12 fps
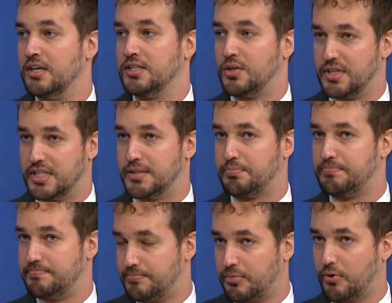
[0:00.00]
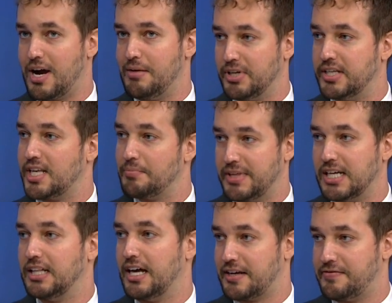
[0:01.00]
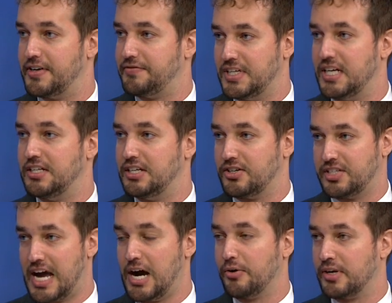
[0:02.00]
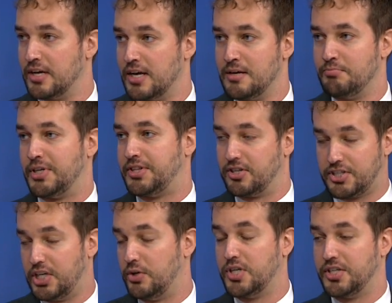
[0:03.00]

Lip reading: So this is probably something like 15 years out, but there's huge